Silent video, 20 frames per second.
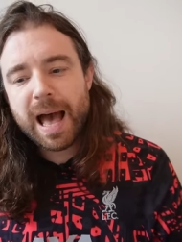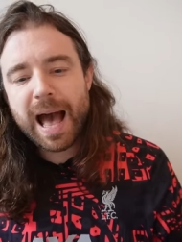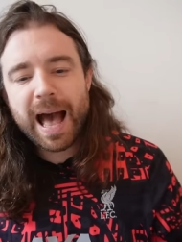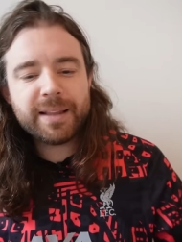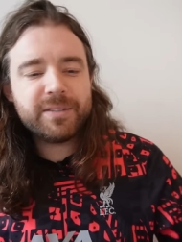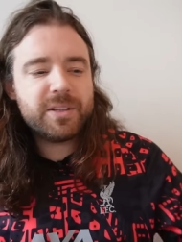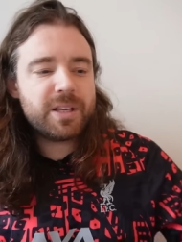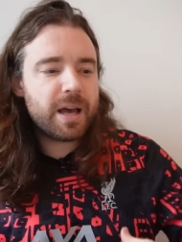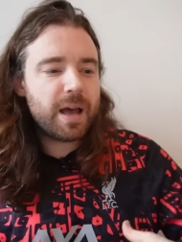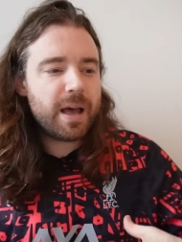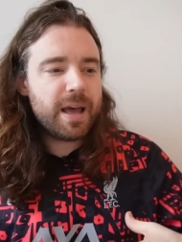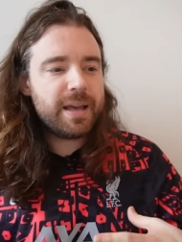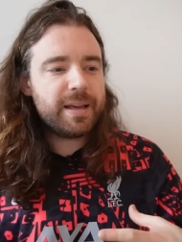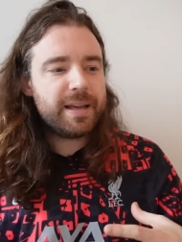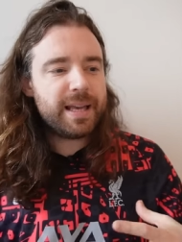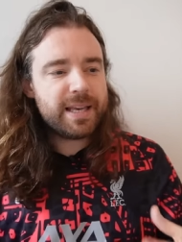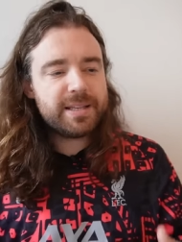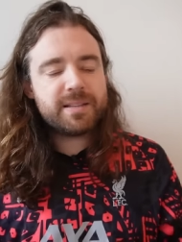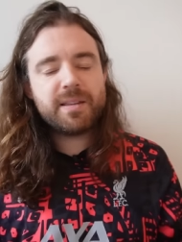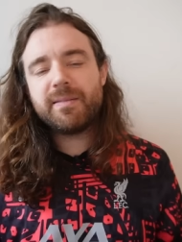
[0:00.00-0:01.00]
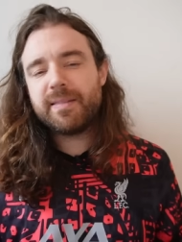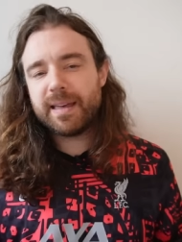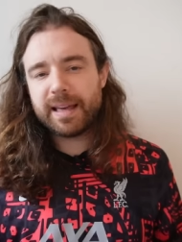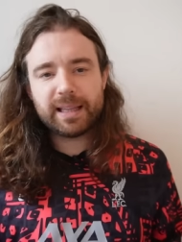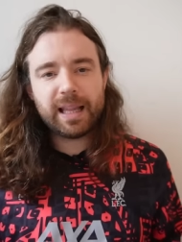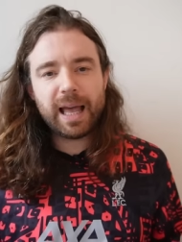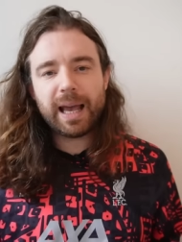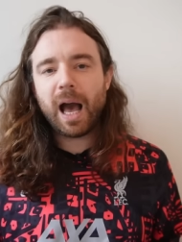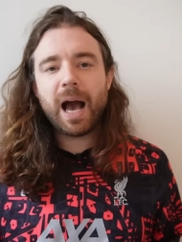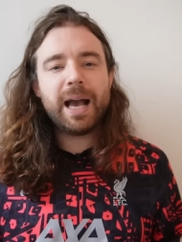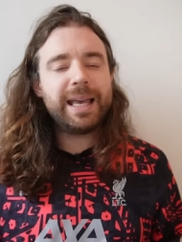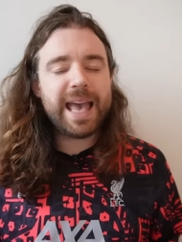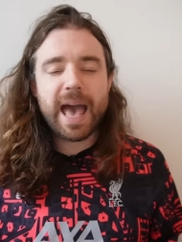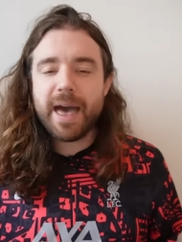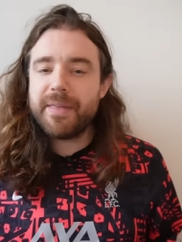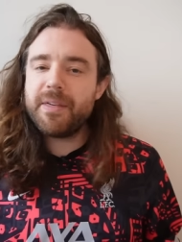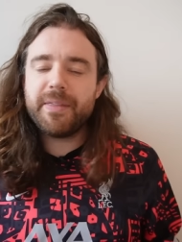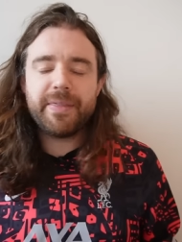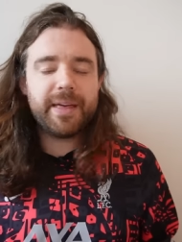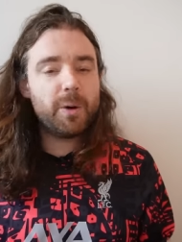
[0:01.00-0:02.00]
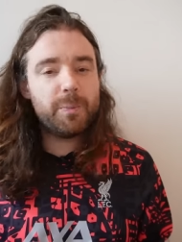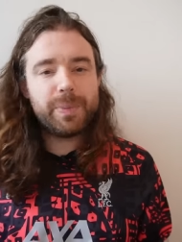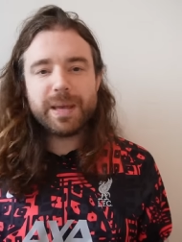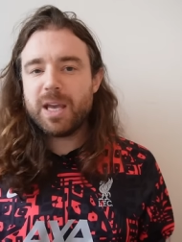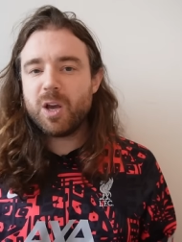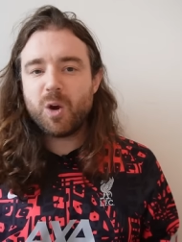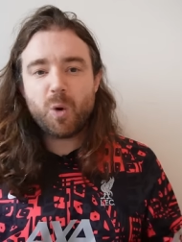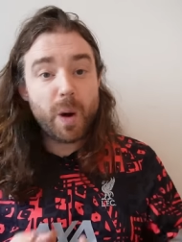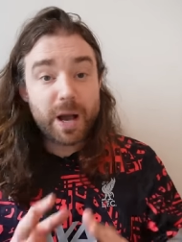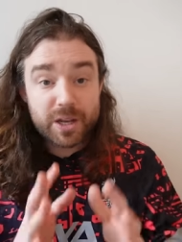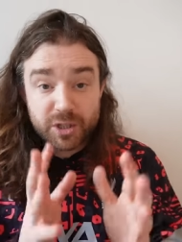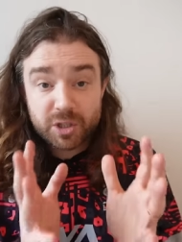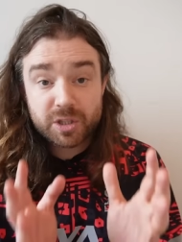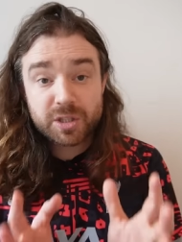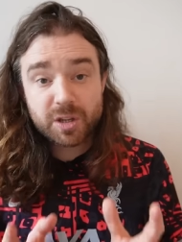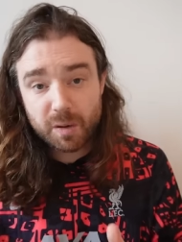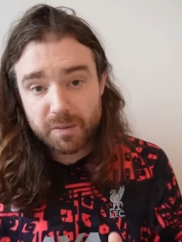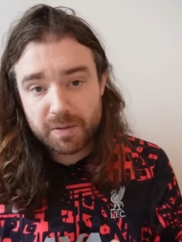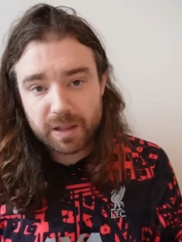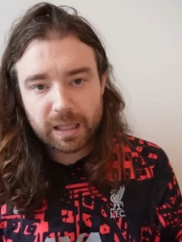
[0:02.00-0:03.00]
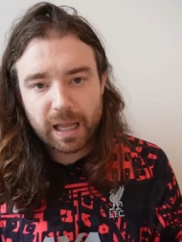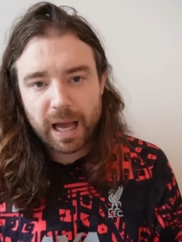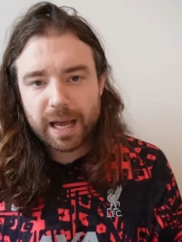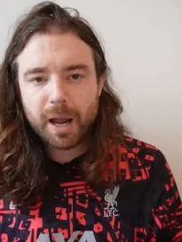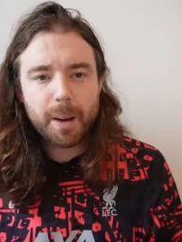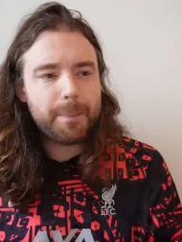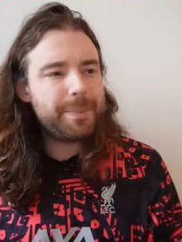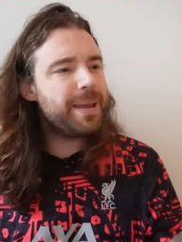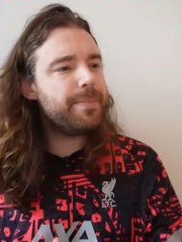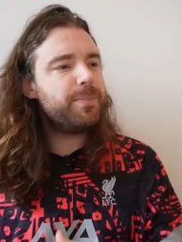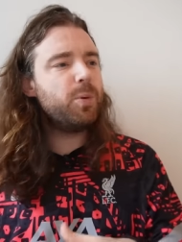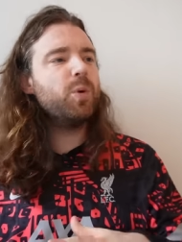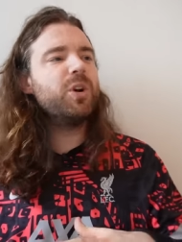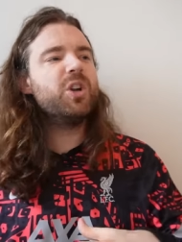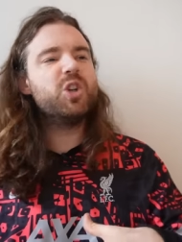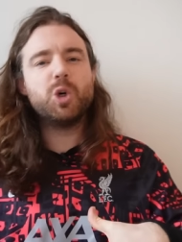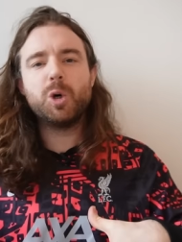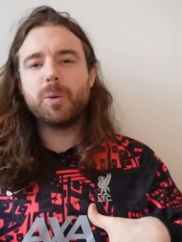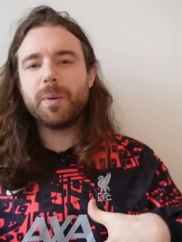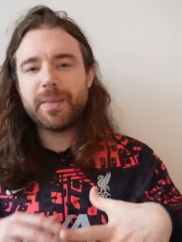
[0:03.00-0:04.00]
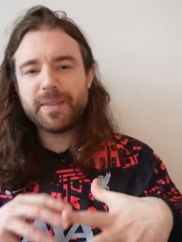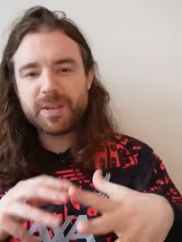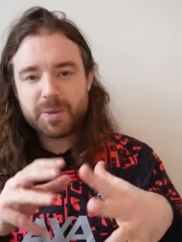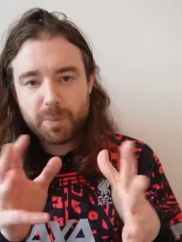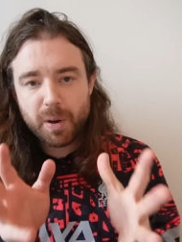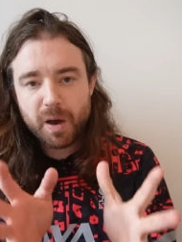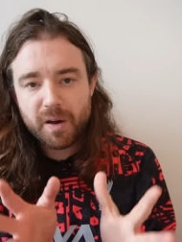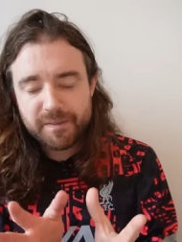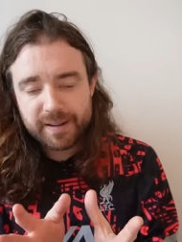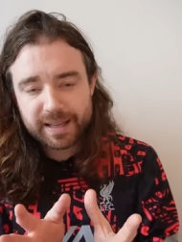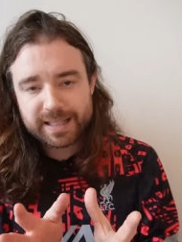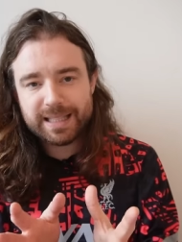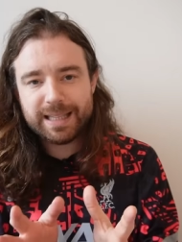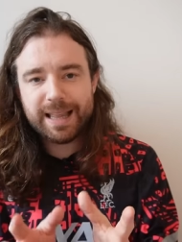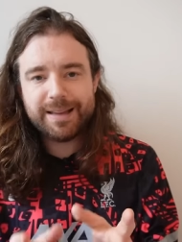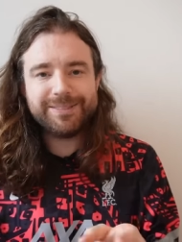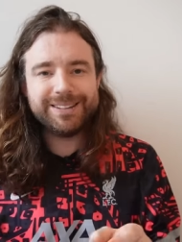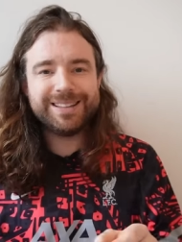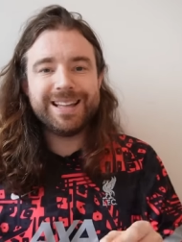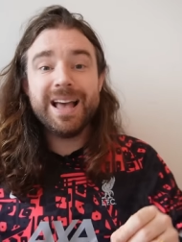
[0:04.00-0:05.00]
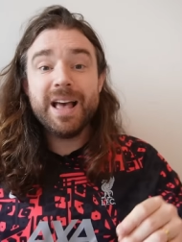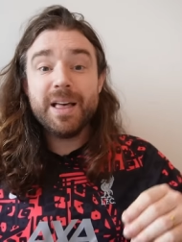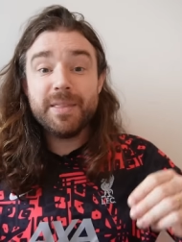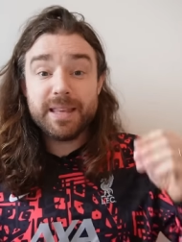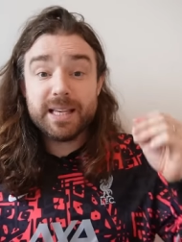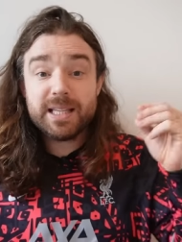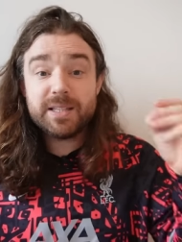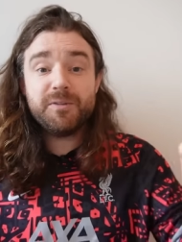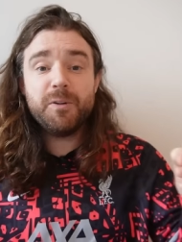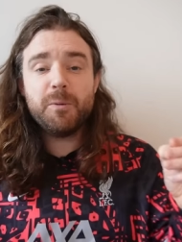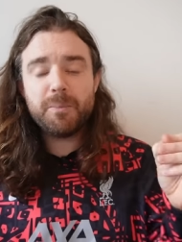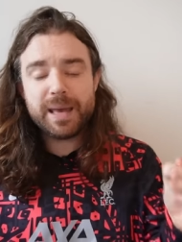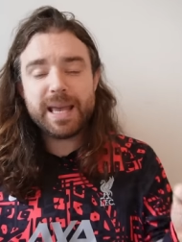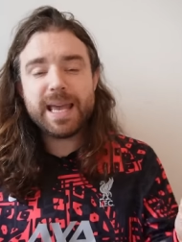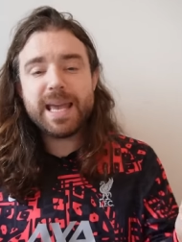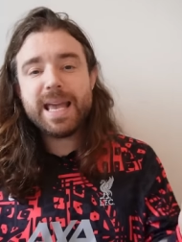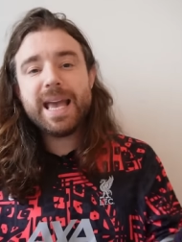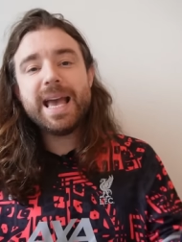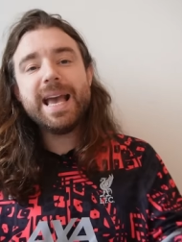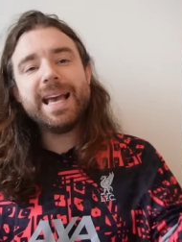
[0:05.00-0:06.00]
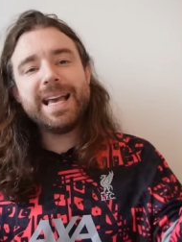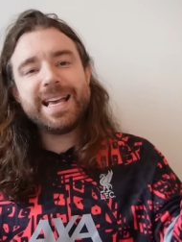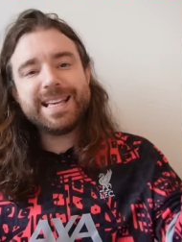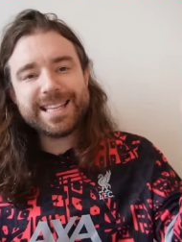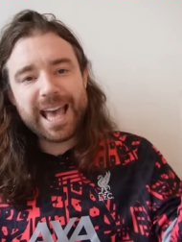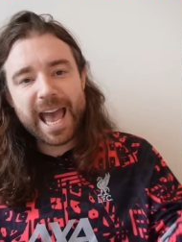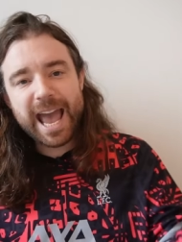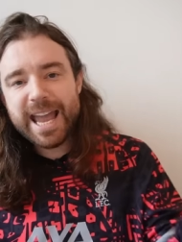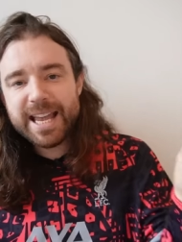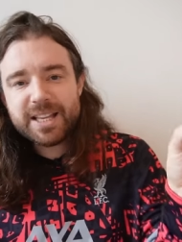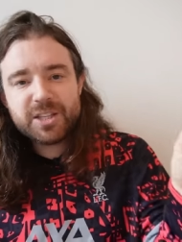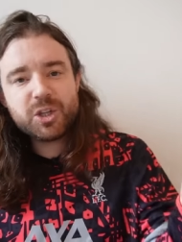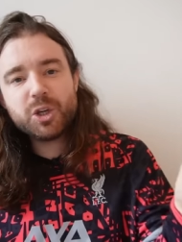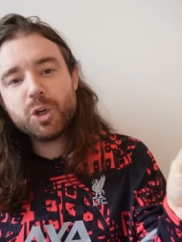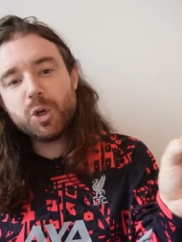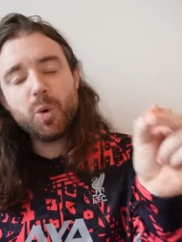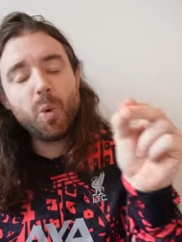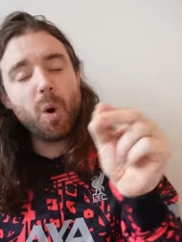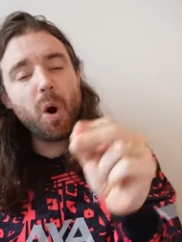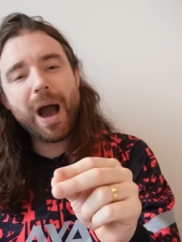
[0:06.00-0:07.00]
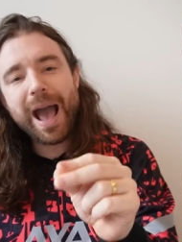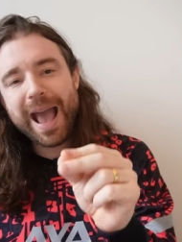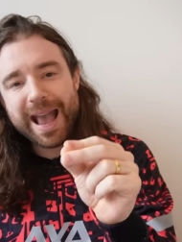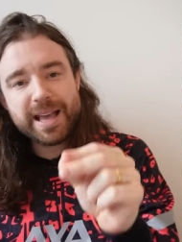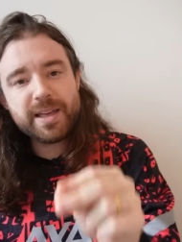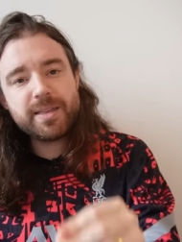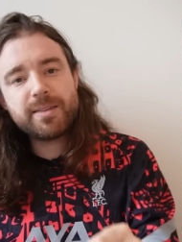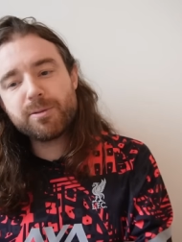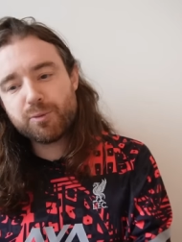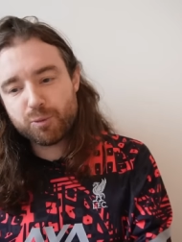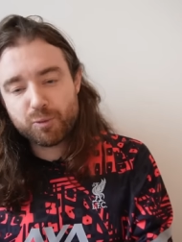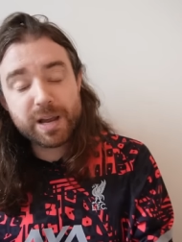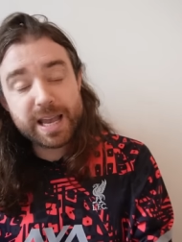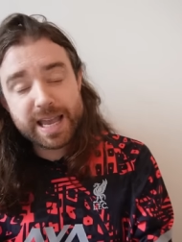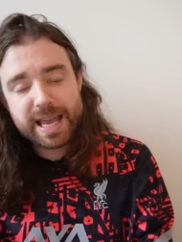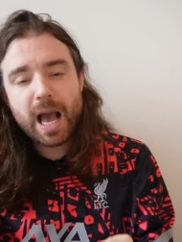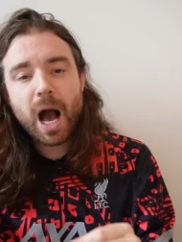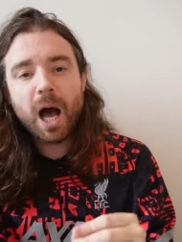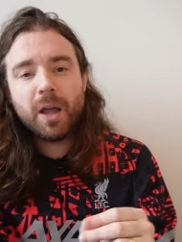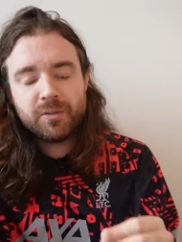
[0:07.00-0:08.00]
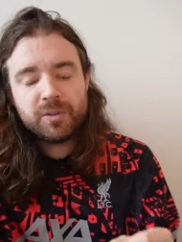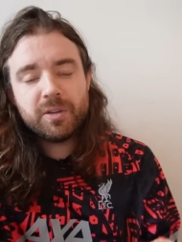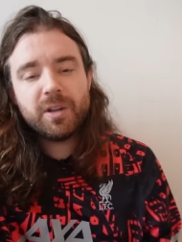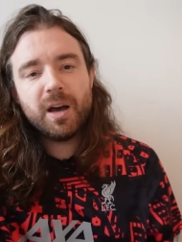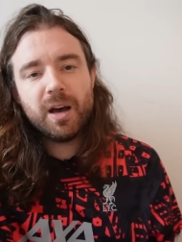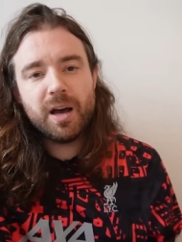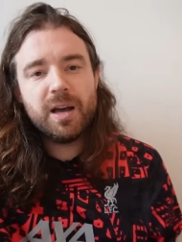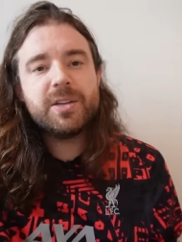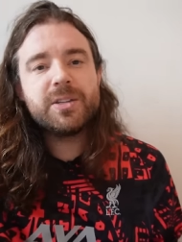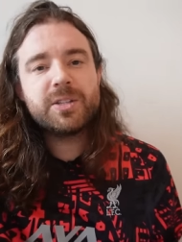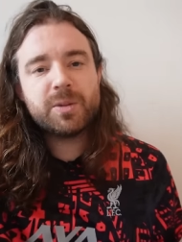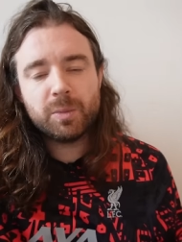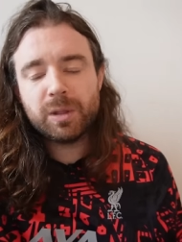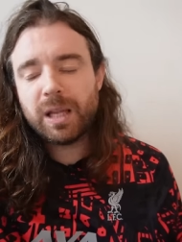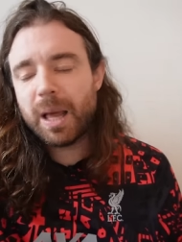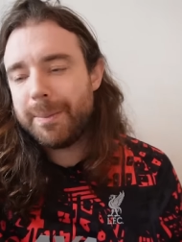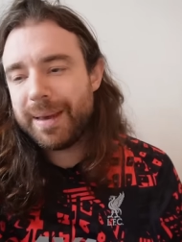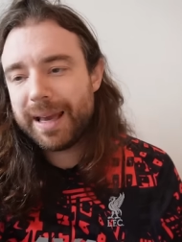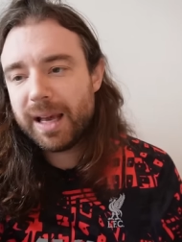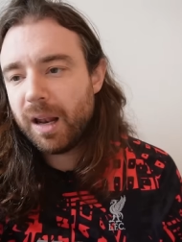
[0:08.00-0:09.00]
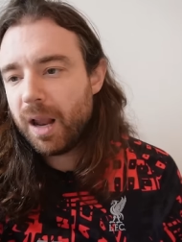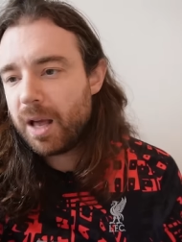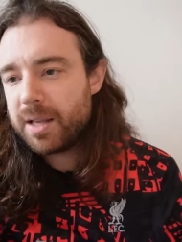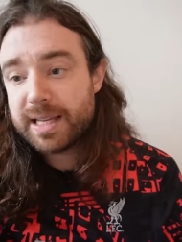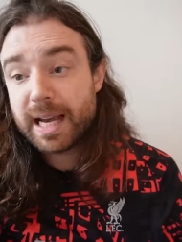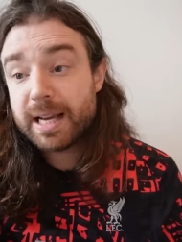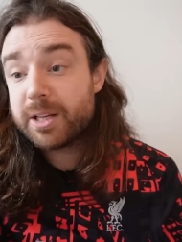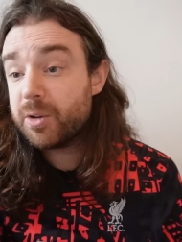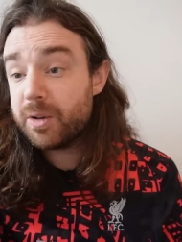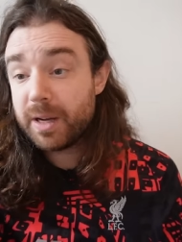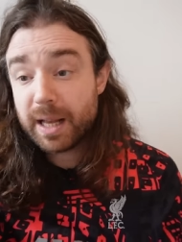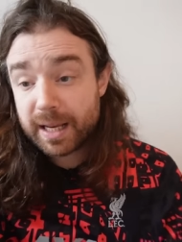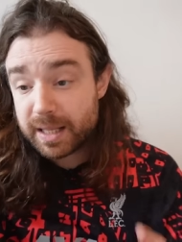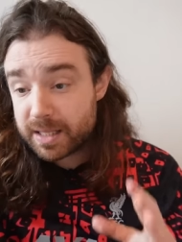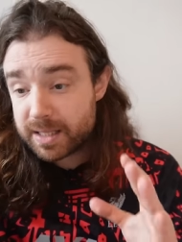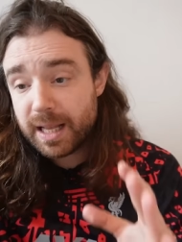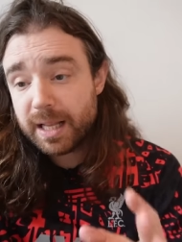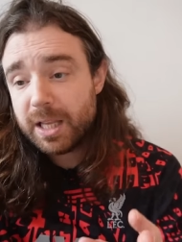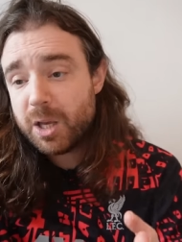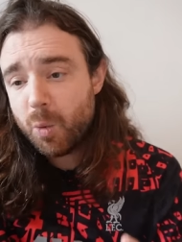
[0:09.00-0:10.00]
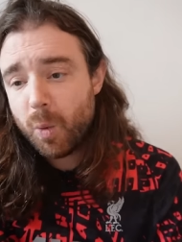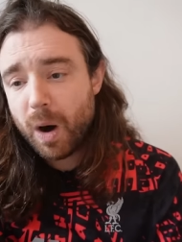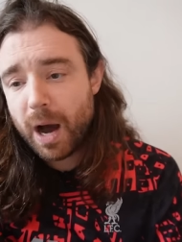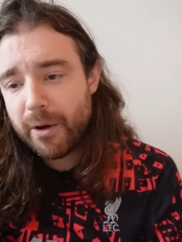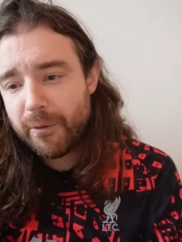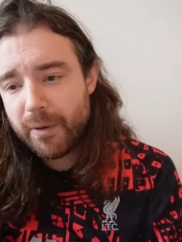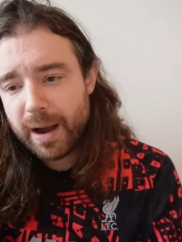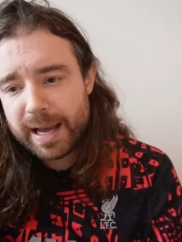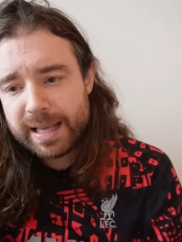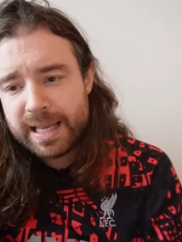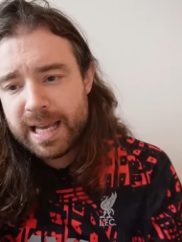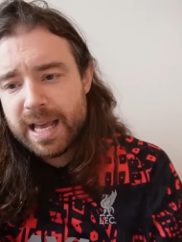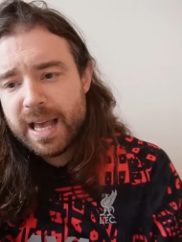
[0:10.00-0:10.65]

And here's the thing like, I get that there'll be questions over the lineup. People want to talk about this perfect 11. This, for me, is A2 or A3 under someone like Mikel Arteta. And I can tell you why, right?